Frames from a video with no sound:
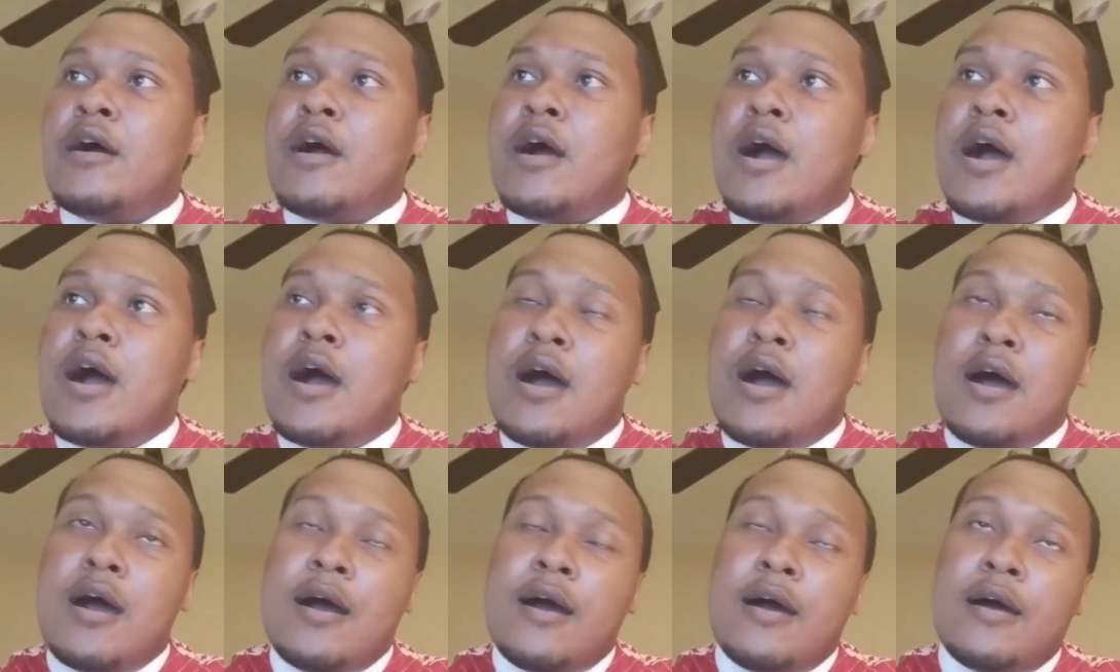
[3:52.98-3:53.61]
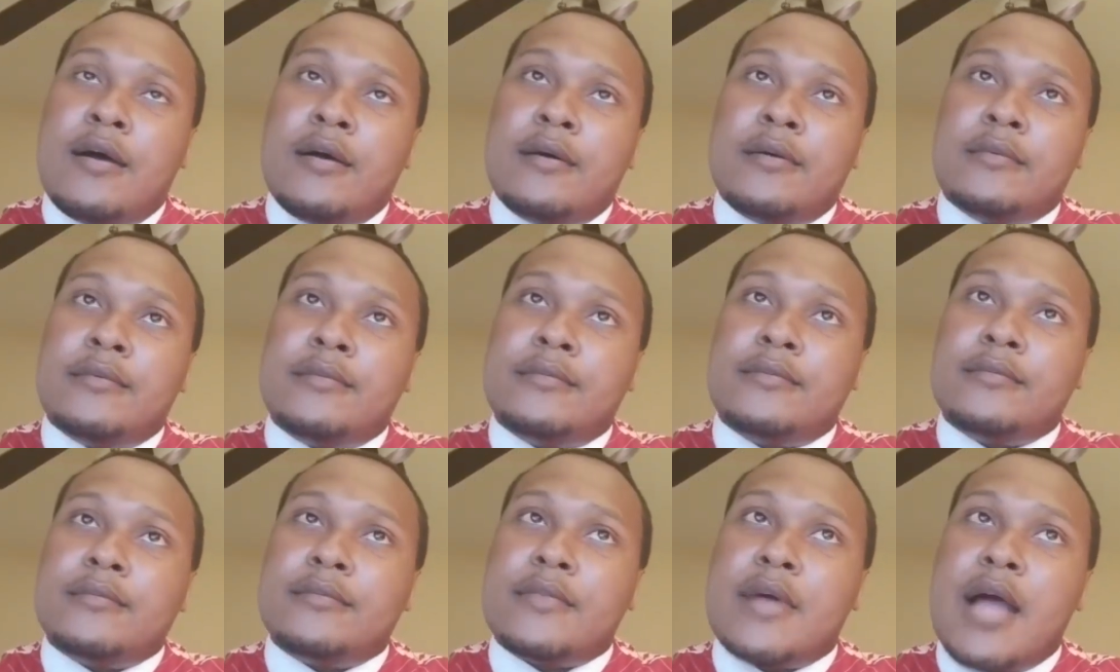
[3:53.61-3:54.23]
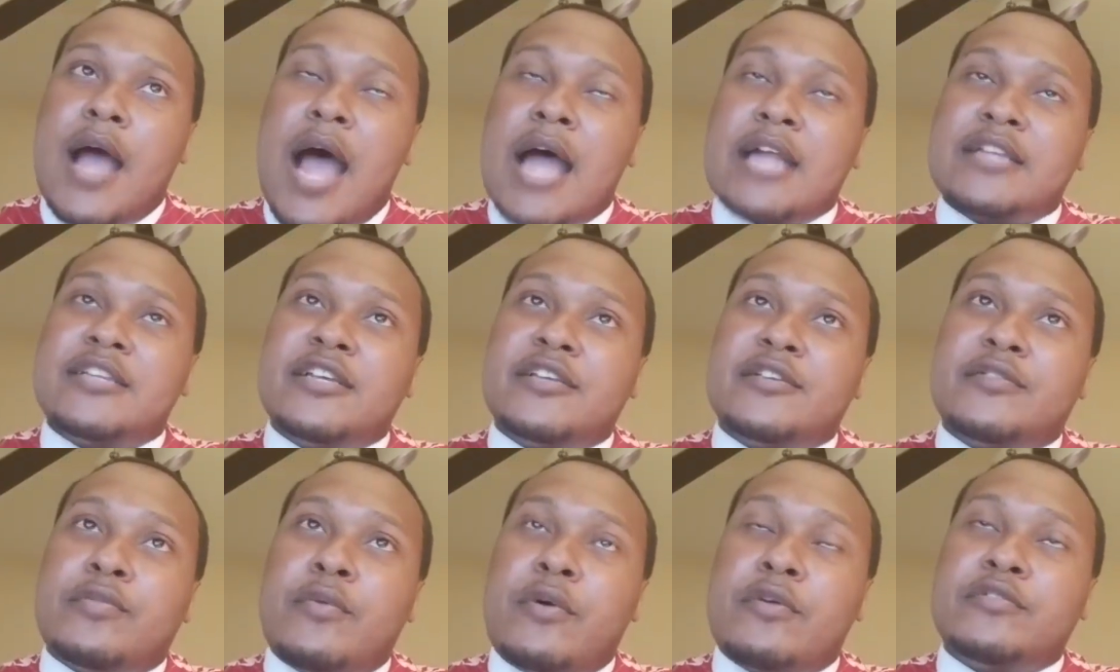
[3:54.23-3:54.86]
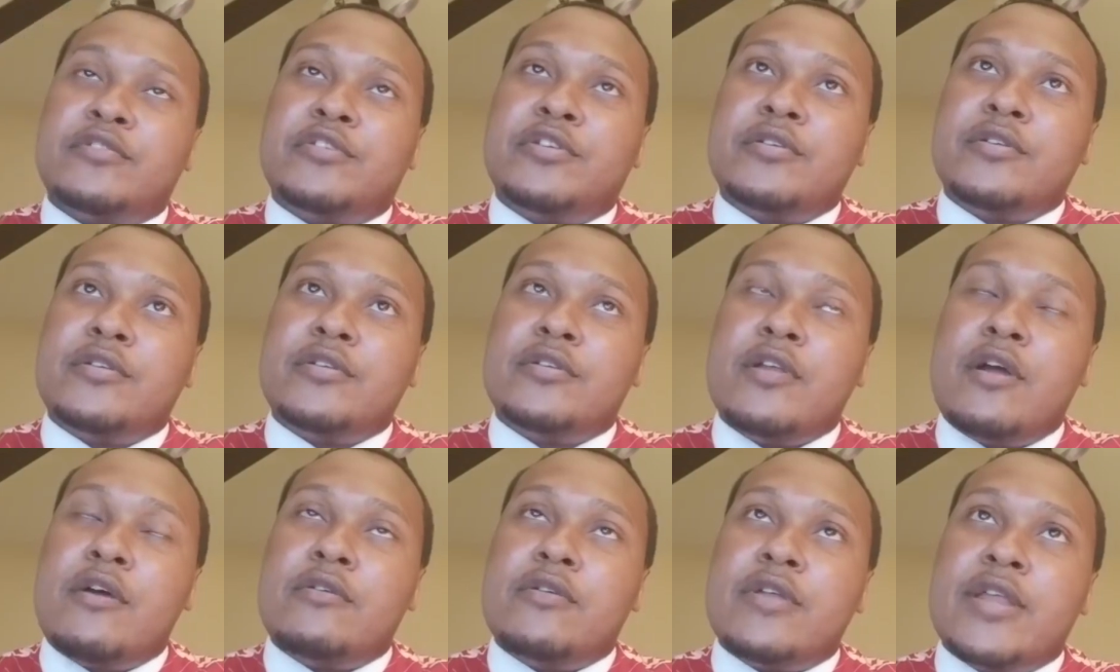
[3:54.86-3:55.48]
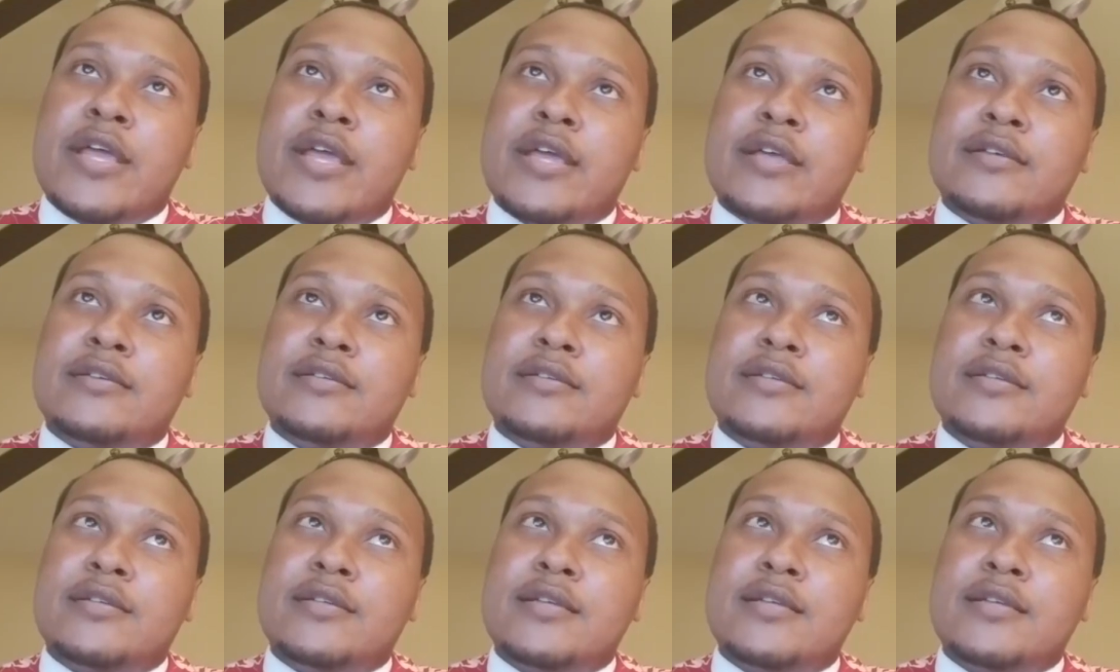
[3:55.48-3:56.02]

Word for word: Um, I just want you to know this.